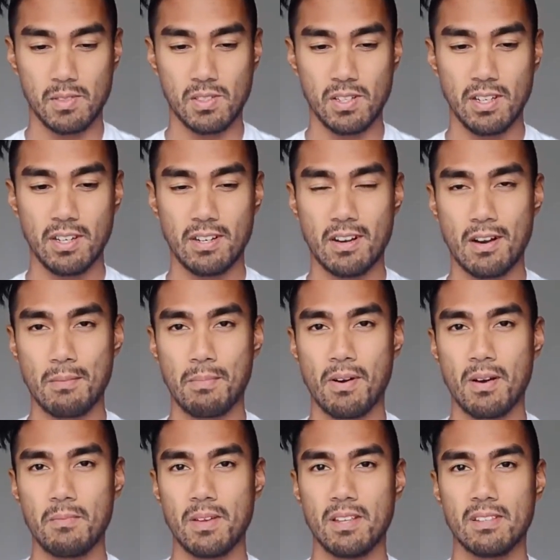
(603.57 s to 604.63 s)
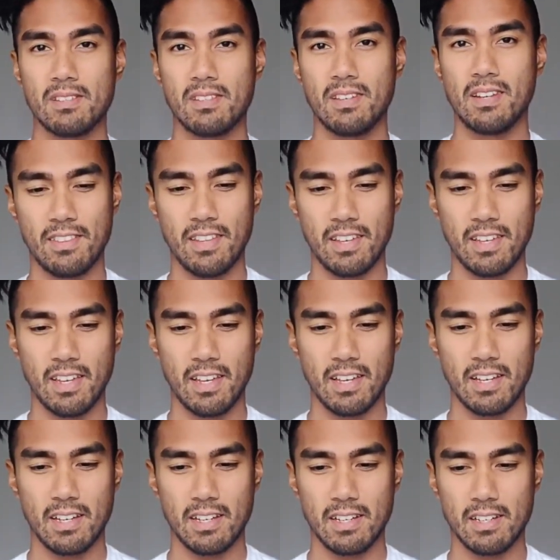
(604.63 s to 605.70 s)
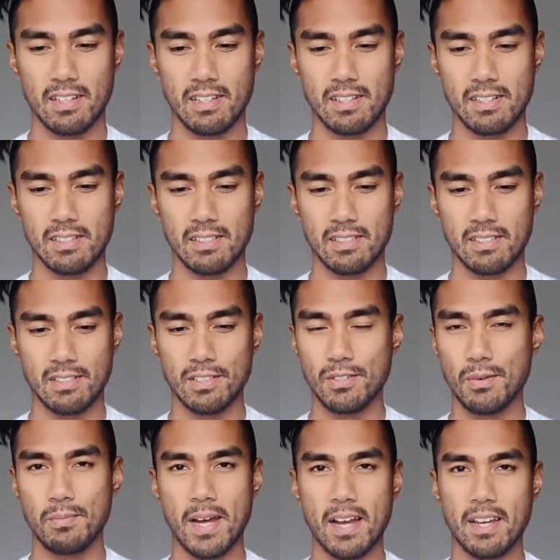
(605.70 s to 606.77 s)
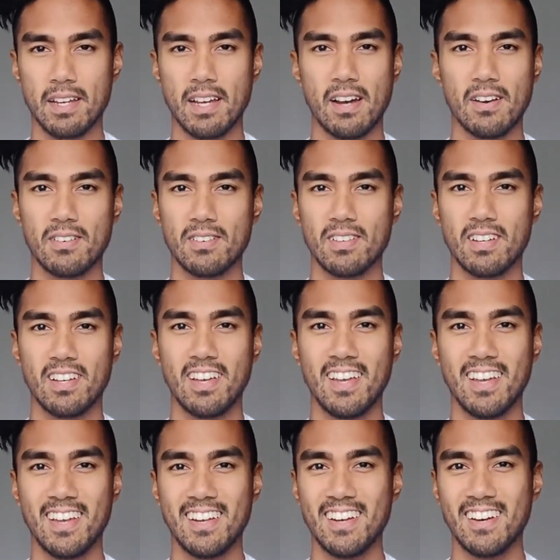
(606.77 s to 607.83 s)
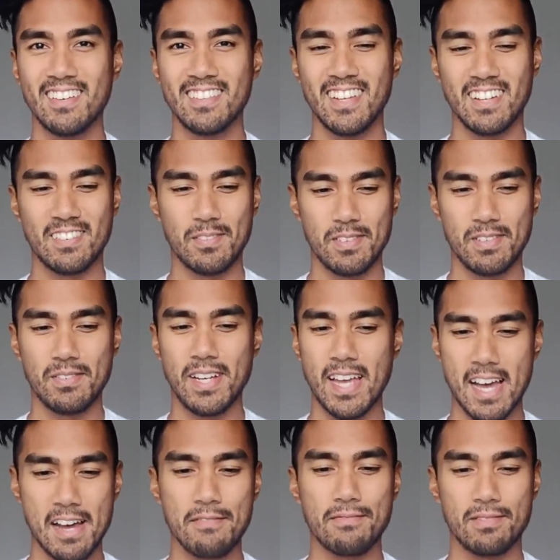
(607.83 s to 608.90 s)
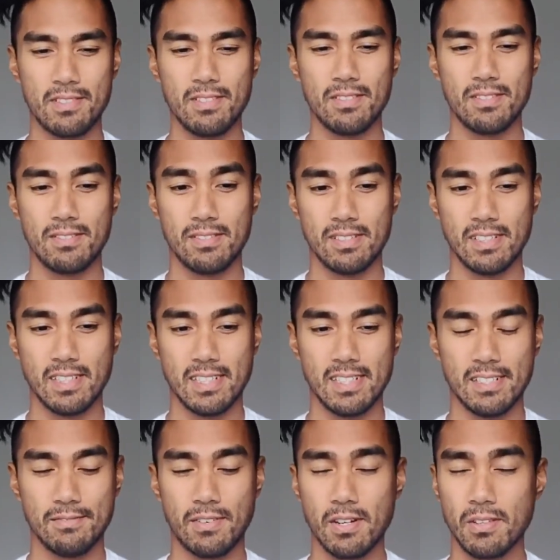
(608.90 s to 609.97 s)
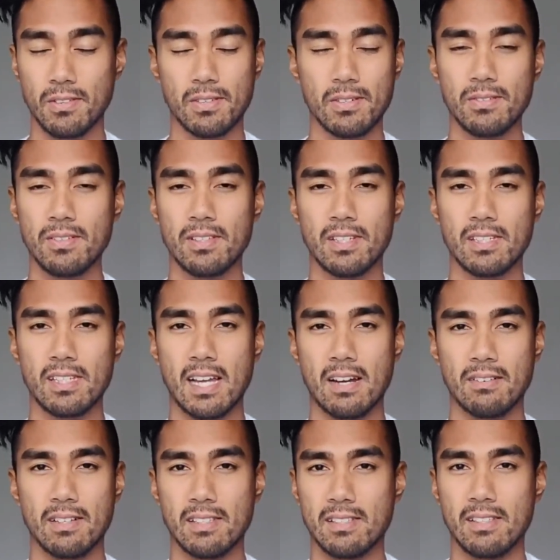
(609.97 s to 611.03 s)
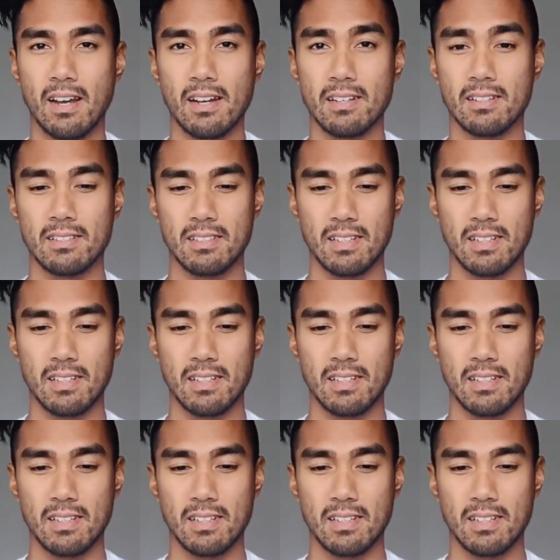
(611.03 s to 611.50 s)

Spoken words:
sitting in our apartment and thinking, there's no backing out, like we have to follow through with this now. It's done.